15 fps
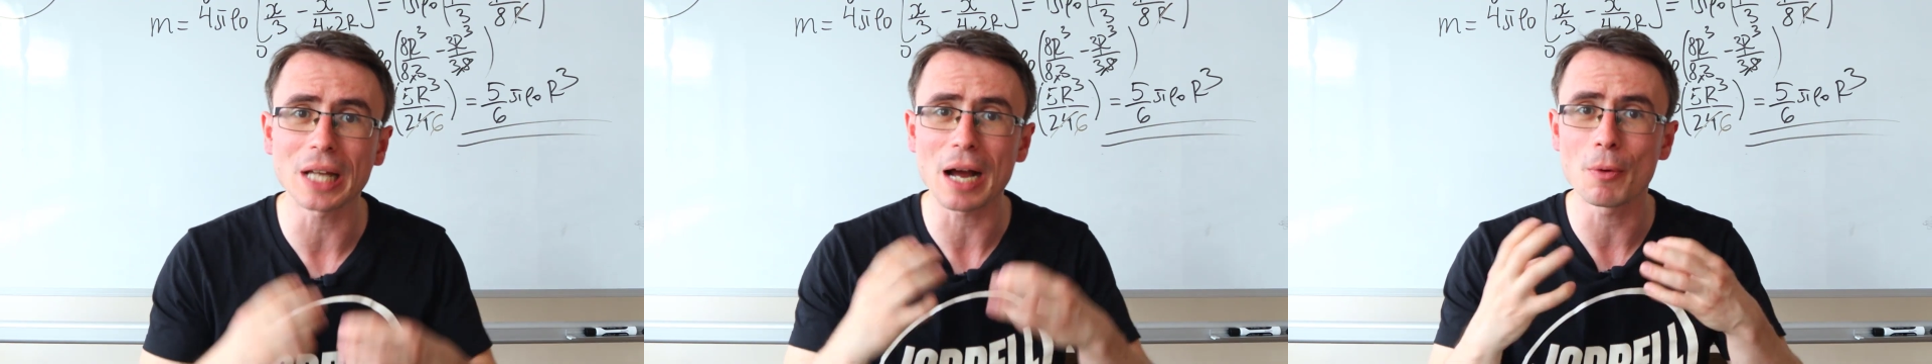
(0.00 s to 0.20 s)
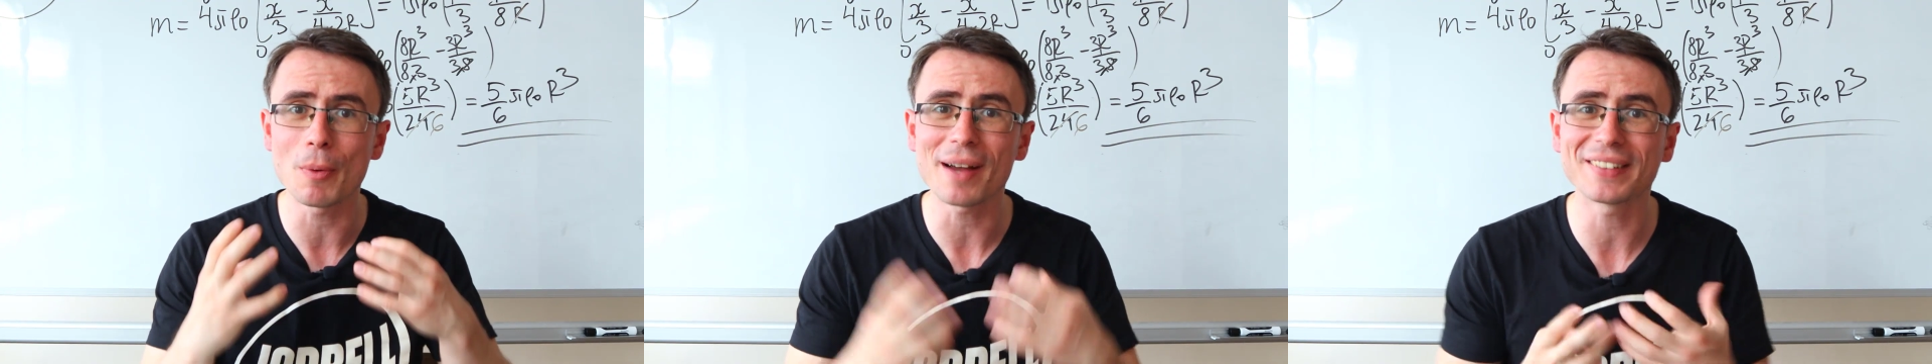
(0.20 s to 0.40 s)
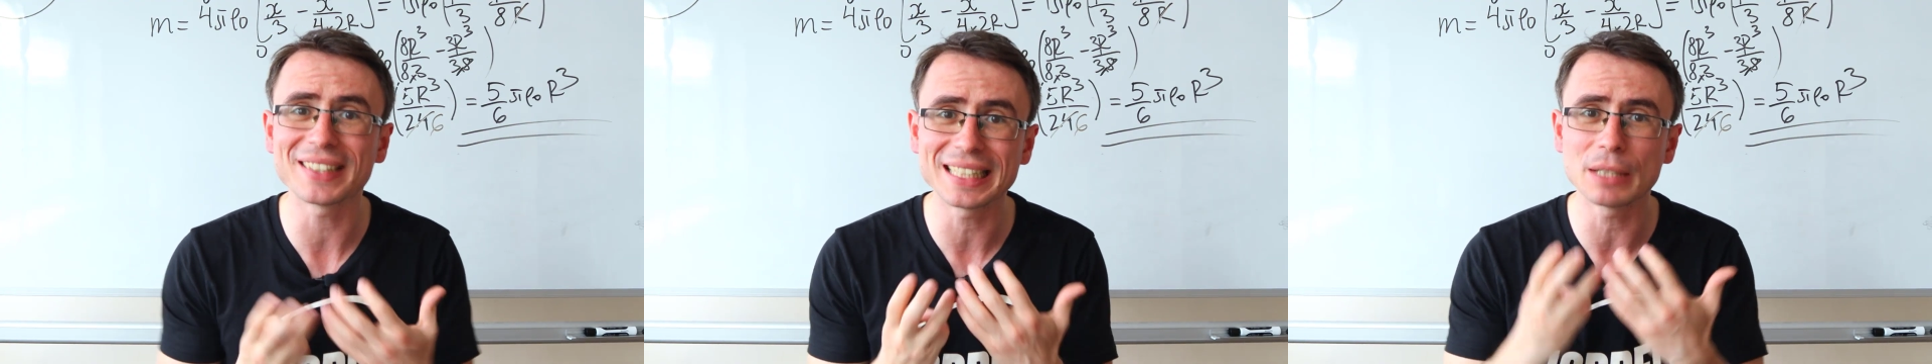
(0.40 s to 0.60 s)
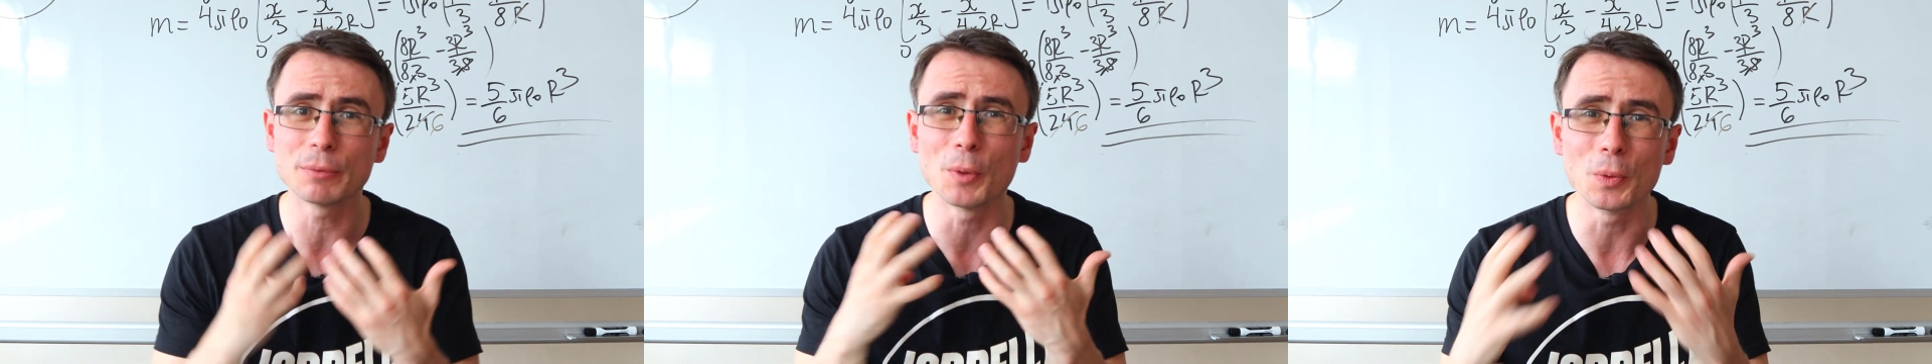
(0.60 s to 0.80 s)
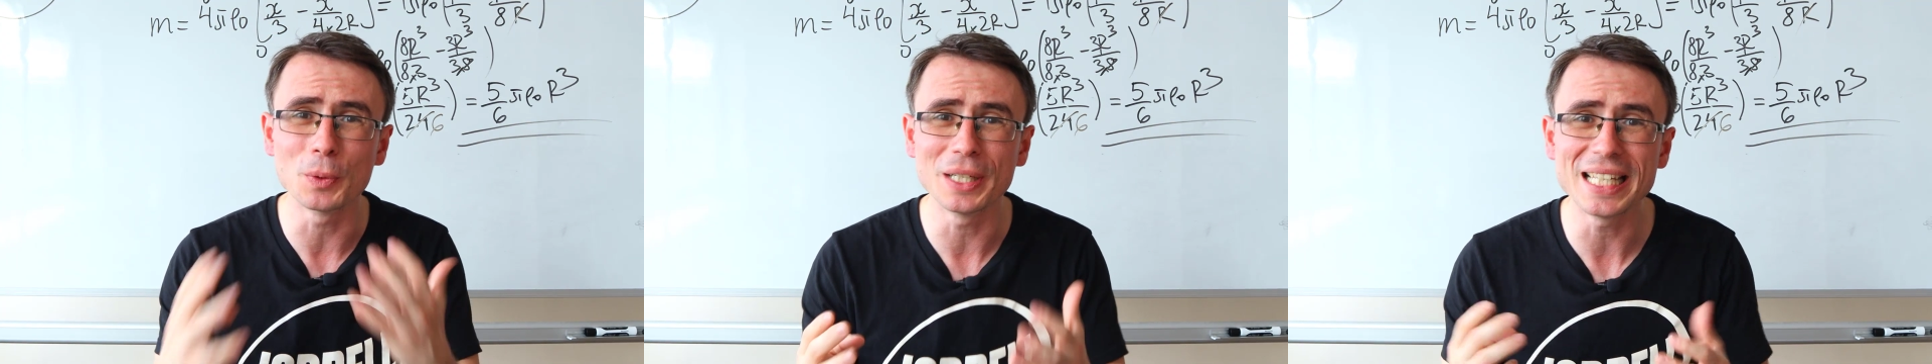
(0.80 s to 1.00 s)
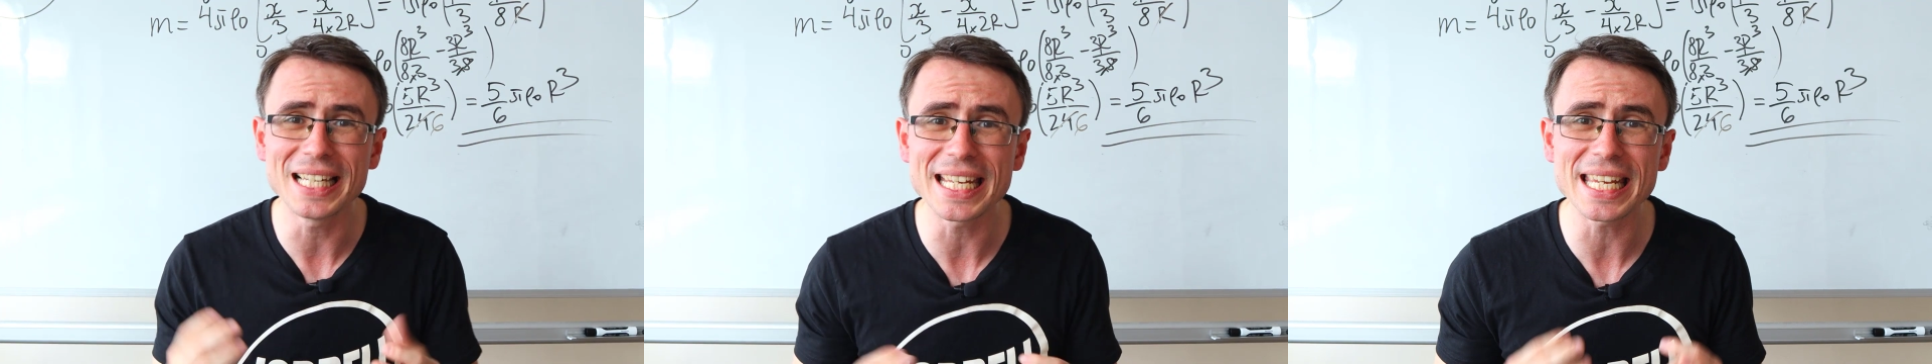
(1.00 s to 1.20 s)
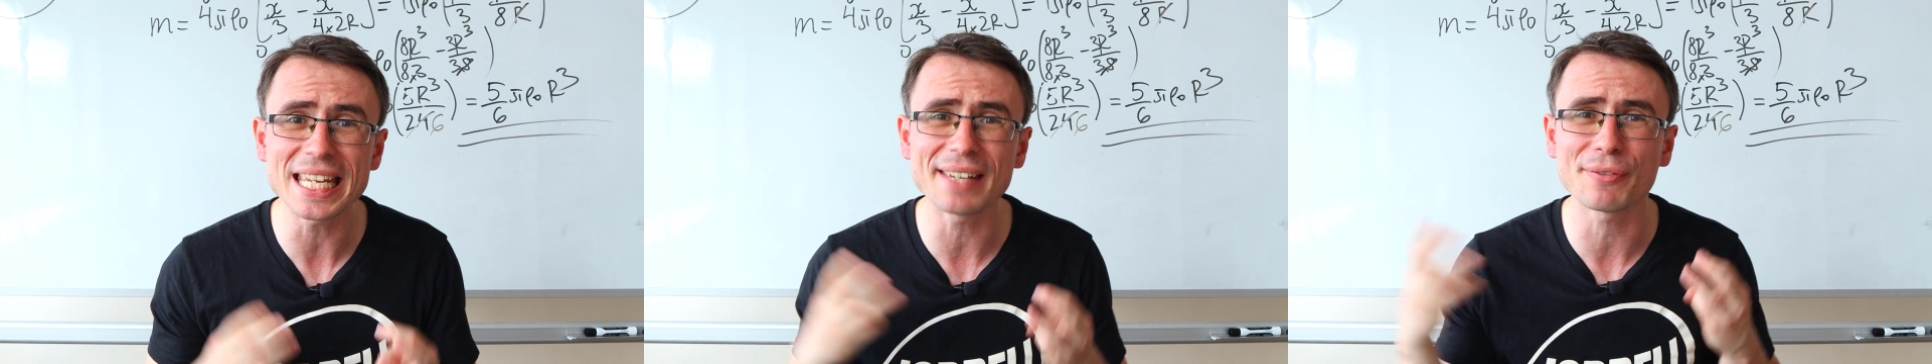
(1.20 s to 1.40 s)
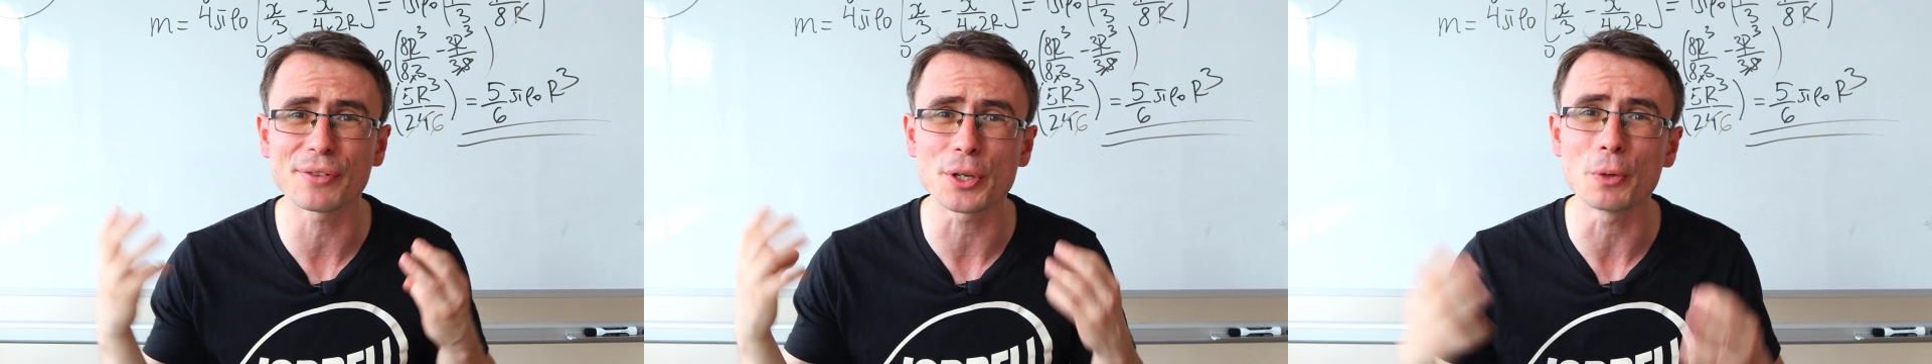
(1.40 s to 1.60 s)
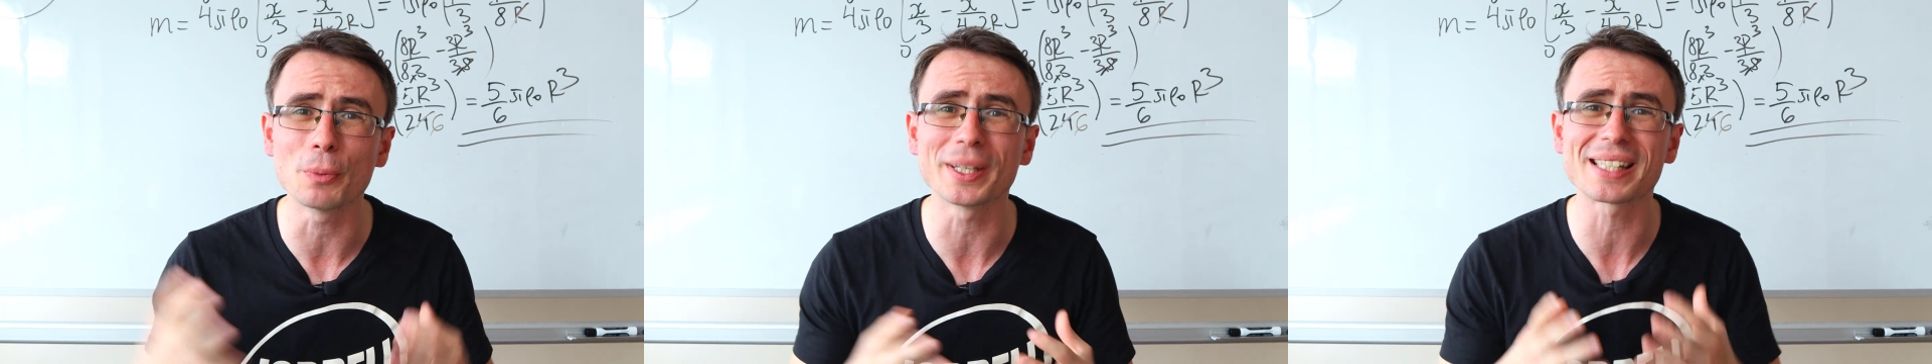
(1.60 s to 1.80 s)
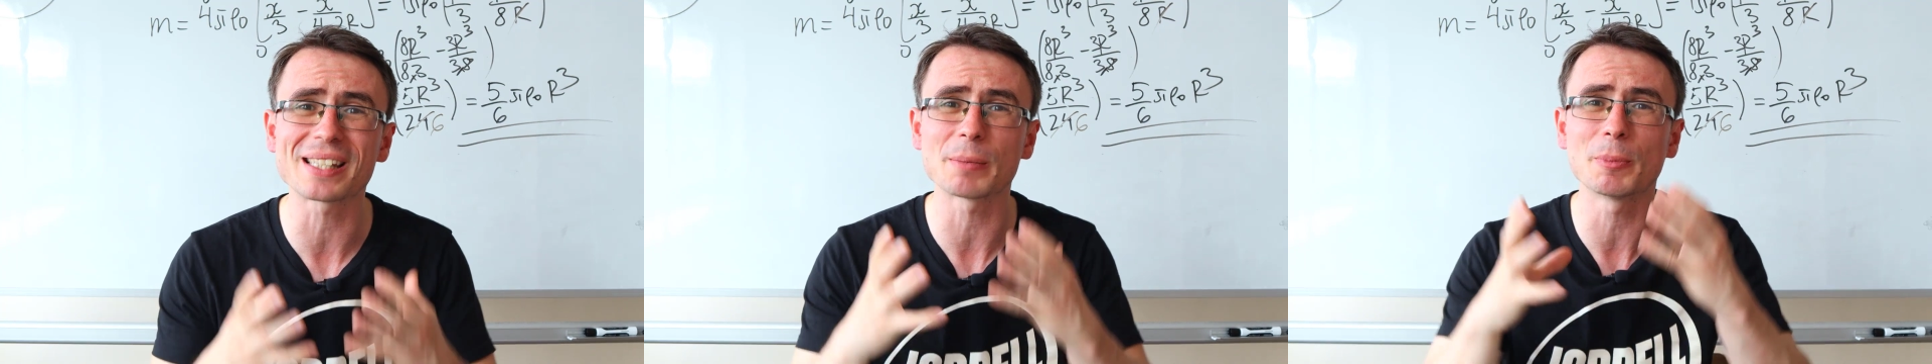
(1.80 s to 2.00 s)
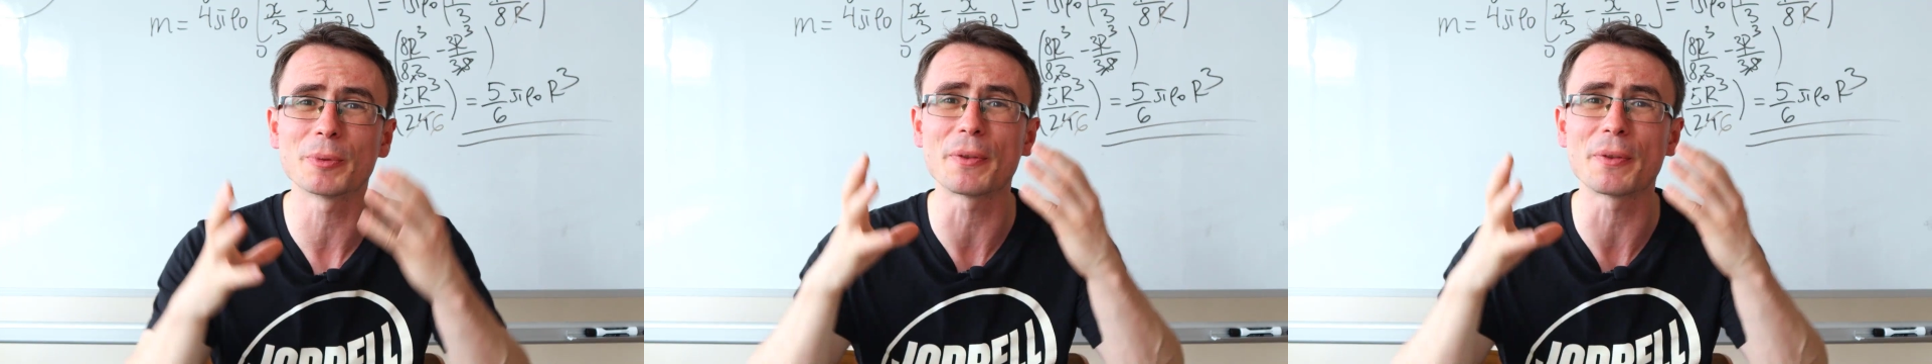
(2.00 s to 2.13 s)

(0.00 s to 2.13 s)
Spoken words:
however, they will leave you with some